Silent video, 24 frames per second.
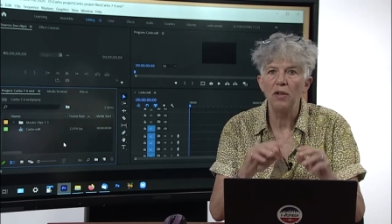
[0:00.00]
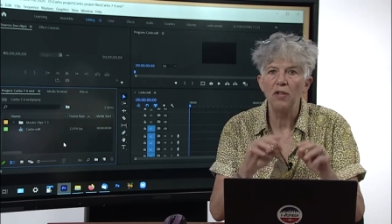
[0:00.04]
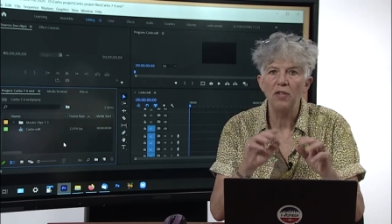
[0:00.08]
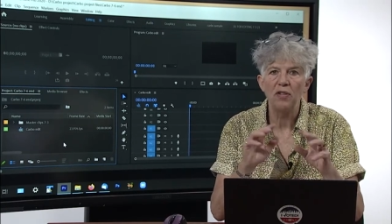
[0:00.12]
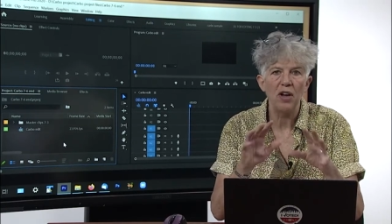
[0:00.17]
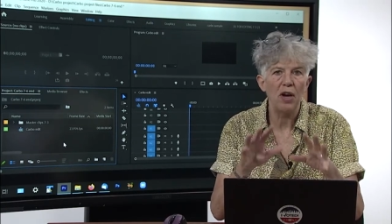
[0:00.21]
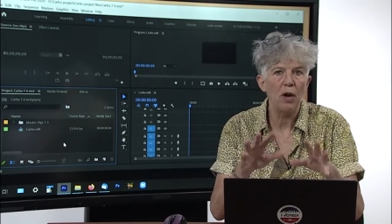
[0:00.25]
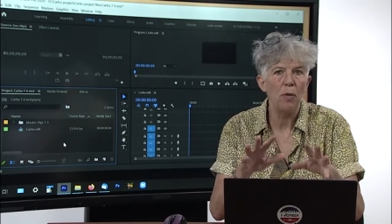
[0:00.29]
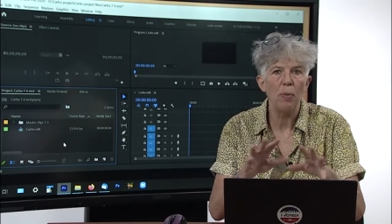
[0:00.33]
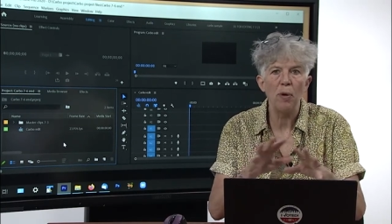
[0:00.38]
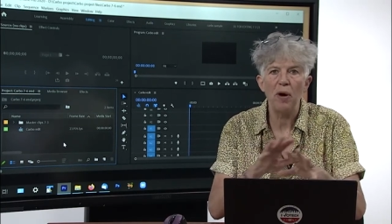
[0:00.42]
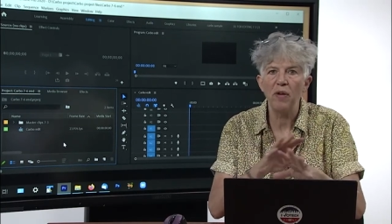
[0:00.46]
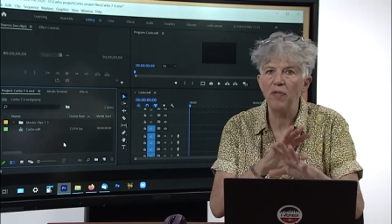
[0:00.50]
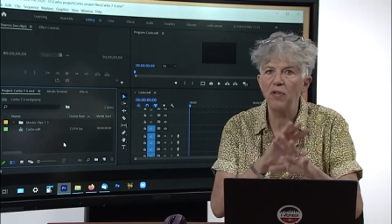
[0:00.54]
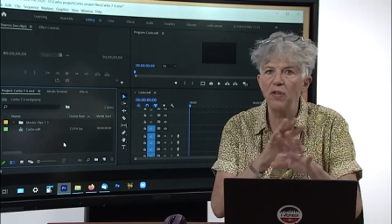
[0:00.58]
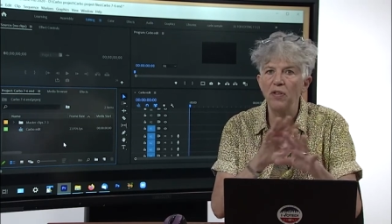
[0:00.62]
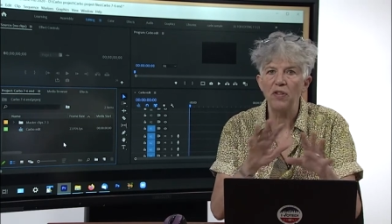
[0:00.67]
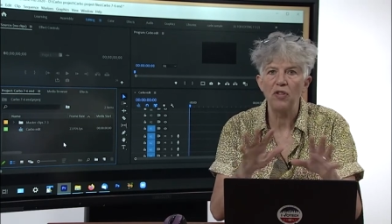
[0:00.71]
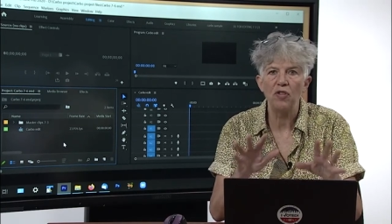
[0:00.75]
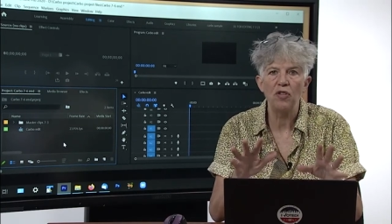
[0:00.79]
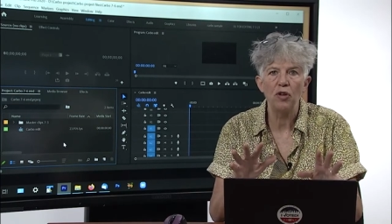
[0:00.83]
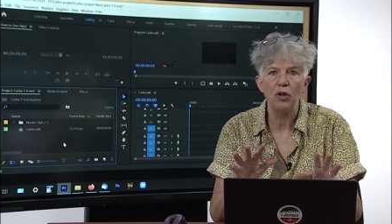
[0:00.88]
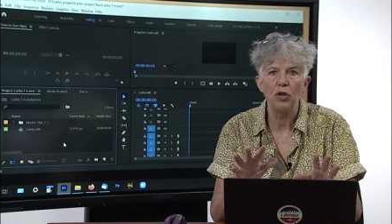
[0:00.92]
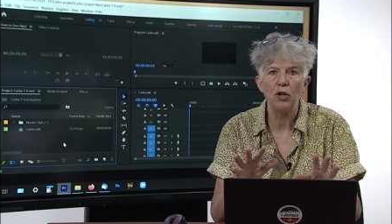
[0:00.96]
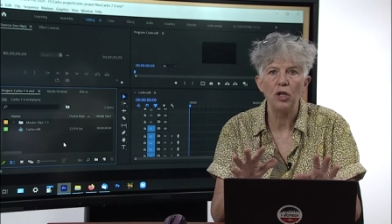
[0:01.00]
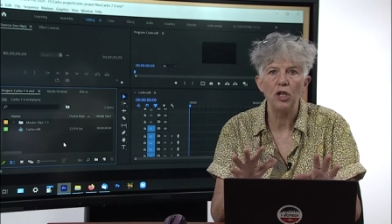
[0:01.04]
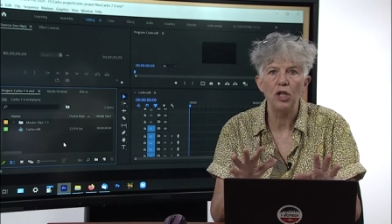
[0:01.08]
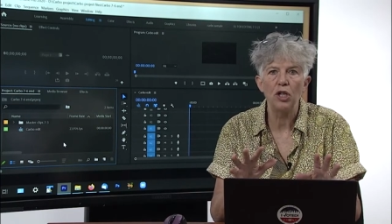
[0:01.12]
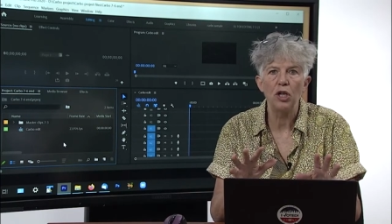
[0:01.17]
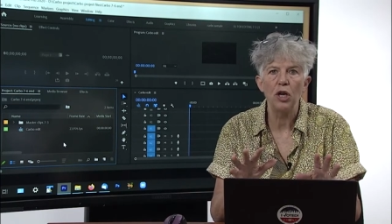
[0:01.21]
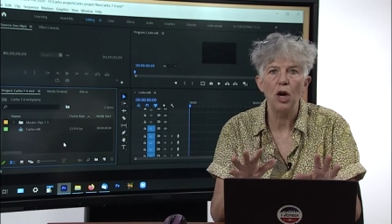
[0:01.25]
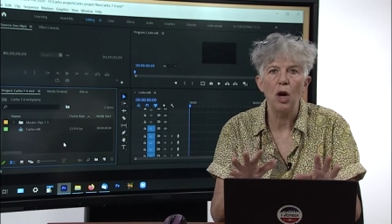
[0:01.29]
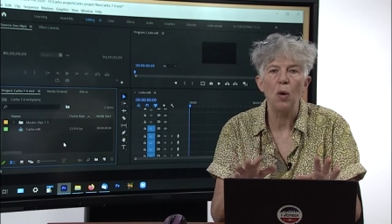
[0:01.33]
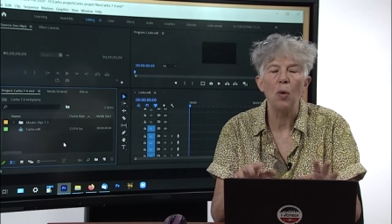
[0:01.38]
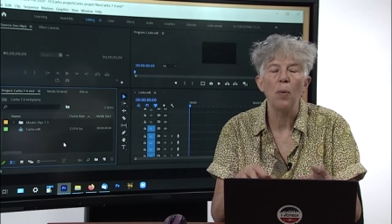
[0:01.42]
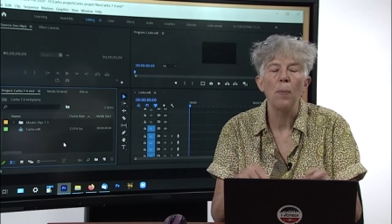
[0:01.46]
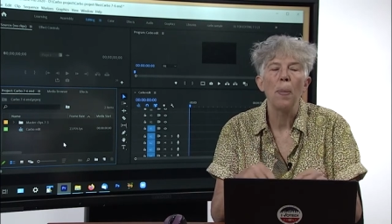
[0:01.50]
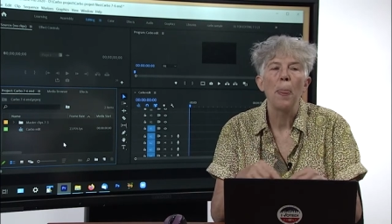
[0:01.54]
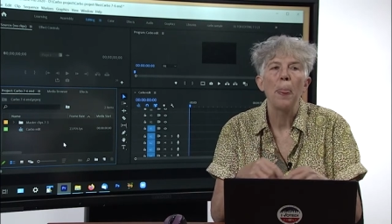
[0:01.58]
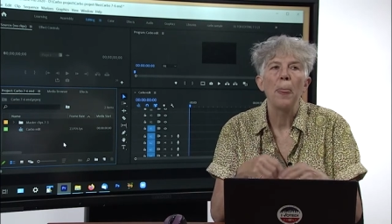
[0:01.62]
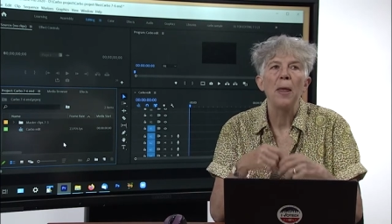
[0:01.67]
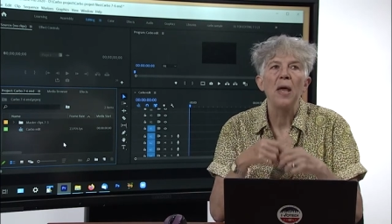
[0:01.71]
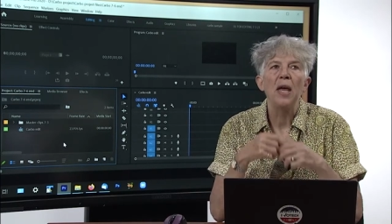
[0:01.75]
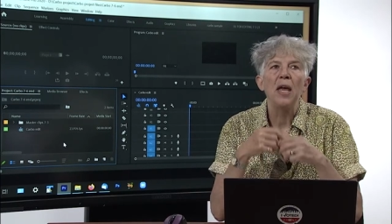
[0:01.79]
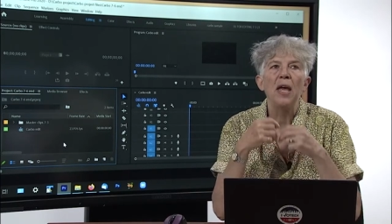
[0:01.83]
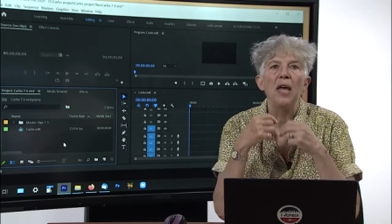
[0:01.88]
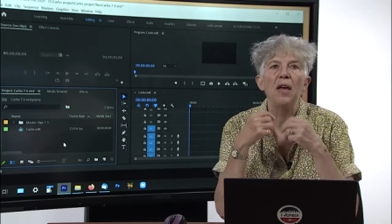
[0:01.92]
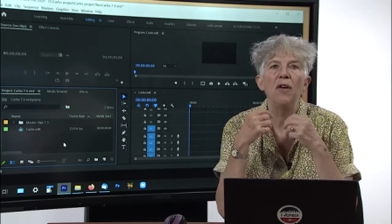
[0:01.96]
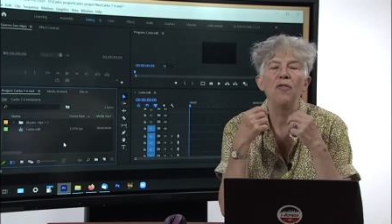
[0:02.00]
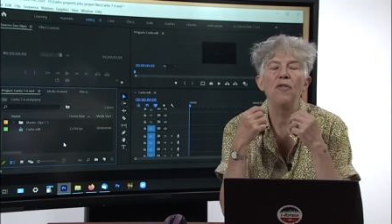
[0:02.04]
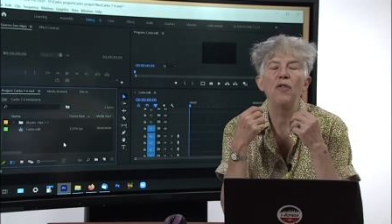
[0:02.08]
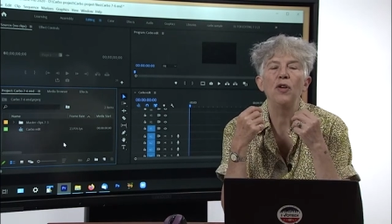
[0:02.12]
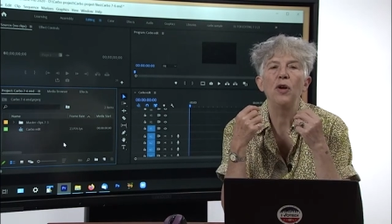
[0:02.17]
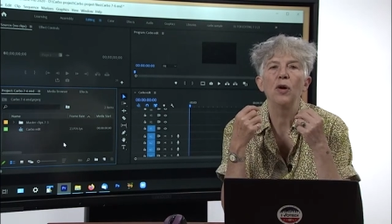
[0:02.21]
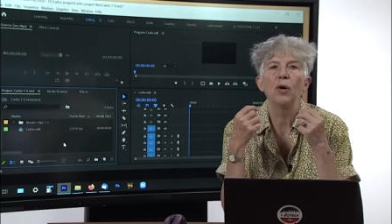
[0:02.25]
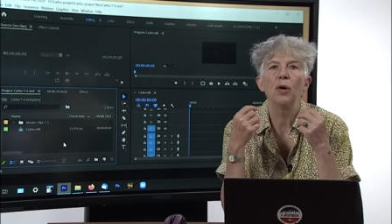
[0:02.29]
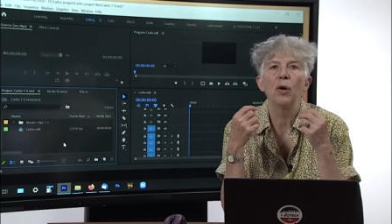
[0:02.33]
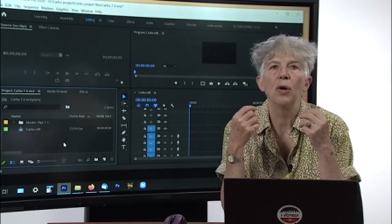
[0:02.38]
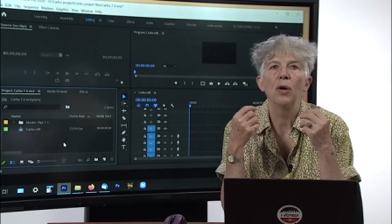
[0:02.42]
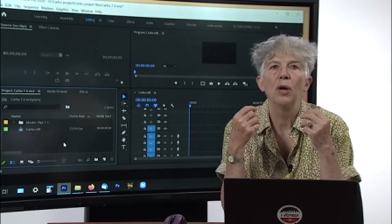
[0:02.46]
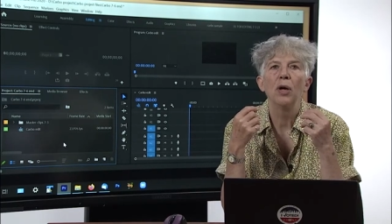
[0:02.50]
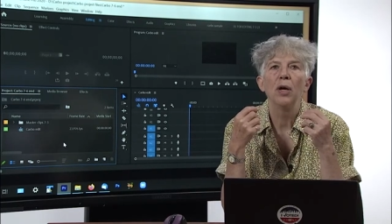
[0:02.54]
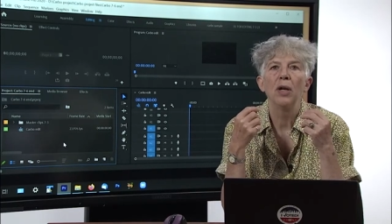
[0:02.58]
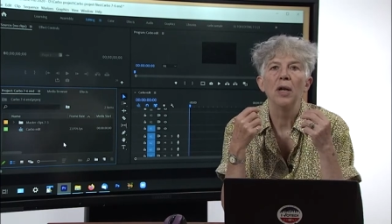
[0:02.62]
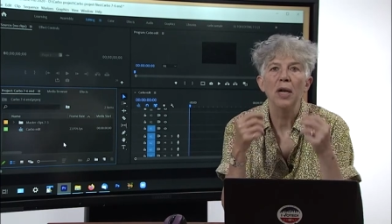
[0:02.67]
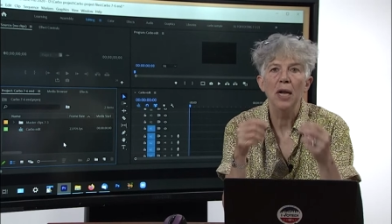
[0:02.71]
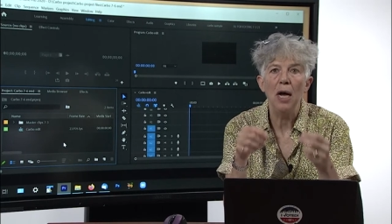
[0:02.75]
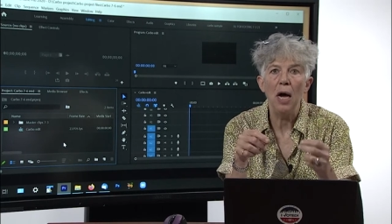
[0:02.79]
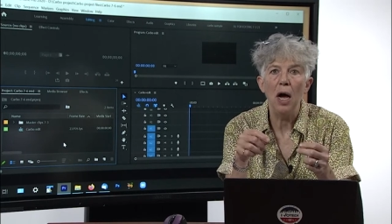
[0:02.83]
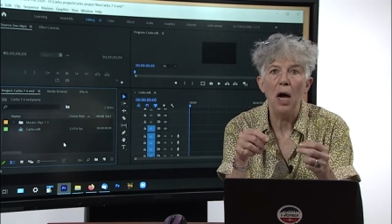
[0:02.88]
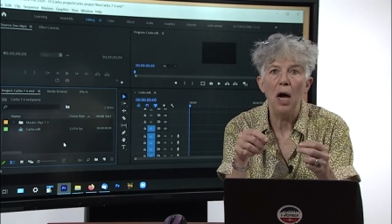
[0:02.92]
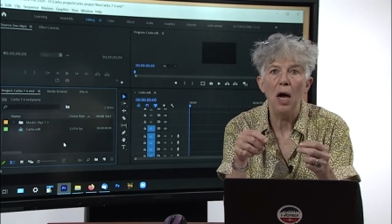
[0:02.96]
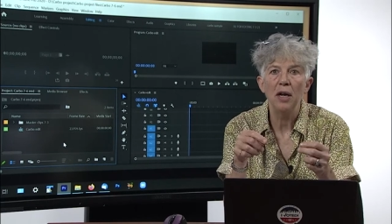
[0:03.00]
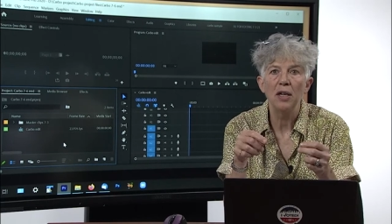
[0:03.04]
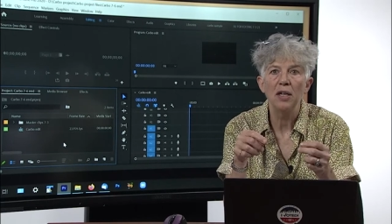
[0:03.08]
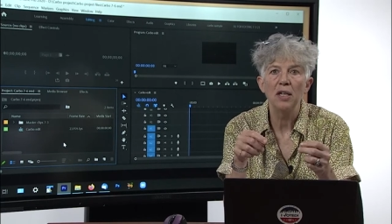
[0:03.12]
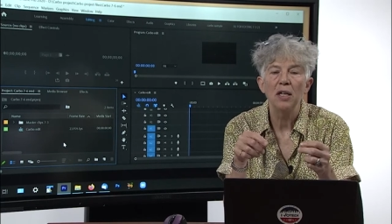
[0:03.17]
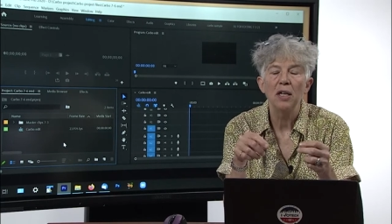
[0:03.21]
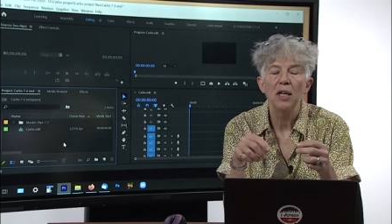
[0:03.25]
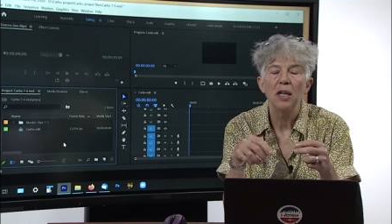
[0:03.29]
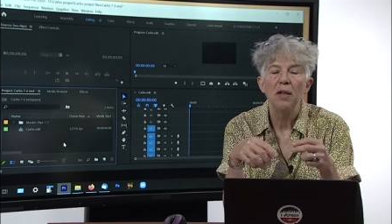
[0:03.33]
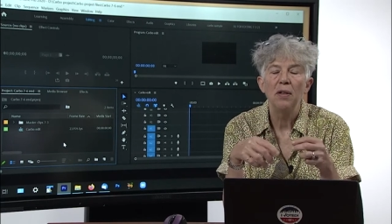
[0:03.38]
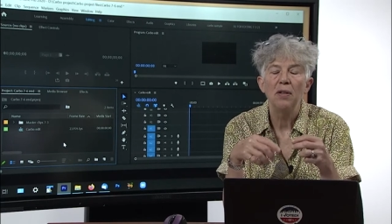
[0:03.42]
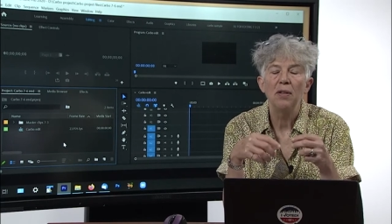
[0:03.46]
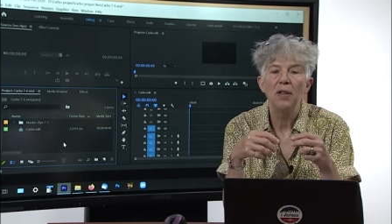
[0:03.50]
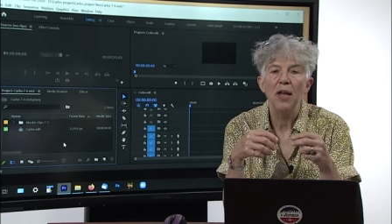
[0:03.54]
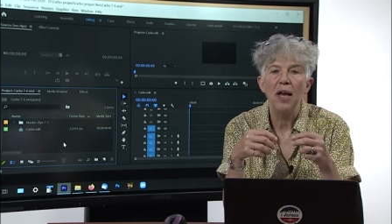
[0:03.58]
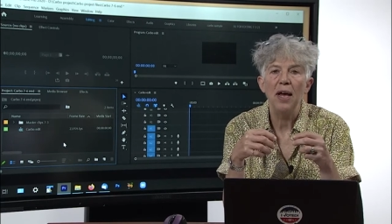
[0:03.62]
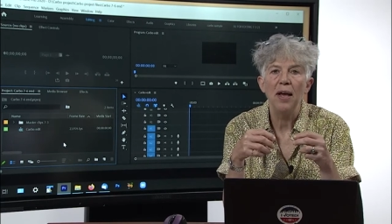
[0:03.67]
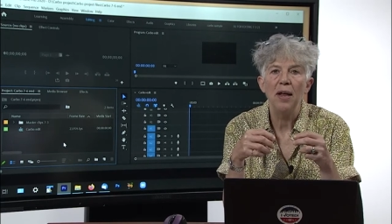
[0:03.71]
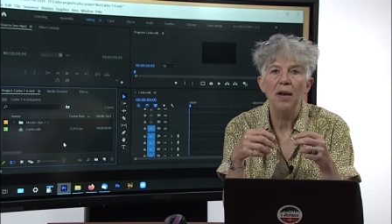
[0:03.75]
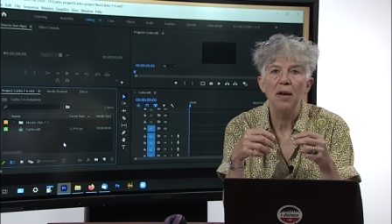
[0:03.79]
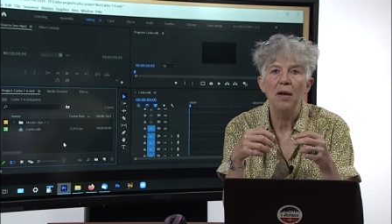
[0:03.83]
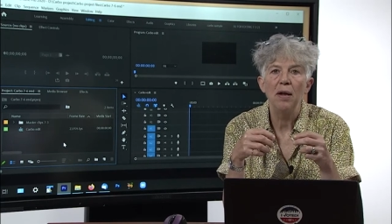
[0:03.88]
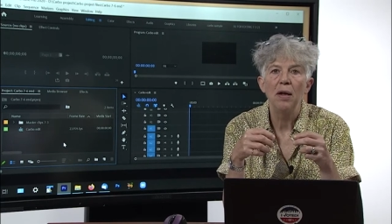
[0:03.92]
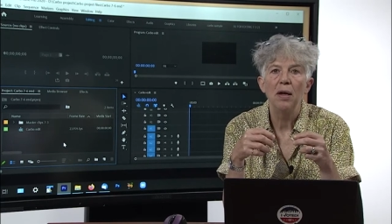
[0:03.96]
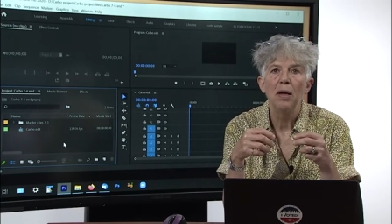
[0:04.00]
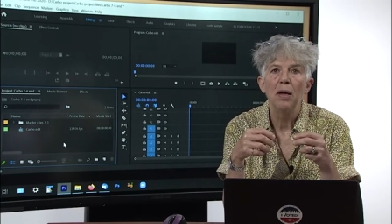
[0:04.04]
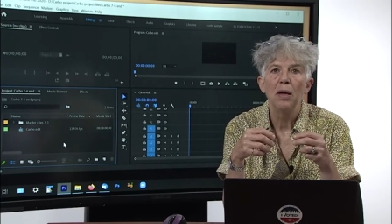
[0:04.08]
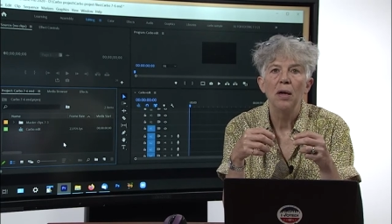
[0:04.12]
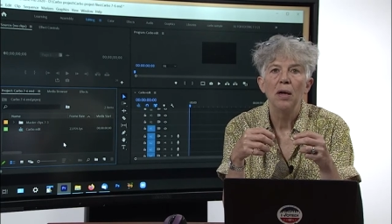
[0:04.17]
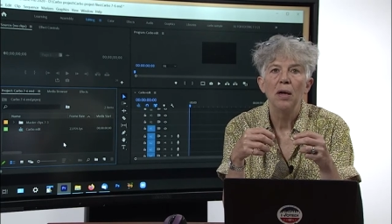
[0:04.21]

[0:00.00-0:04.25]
Set your preferences, you're good to go. If you're not, then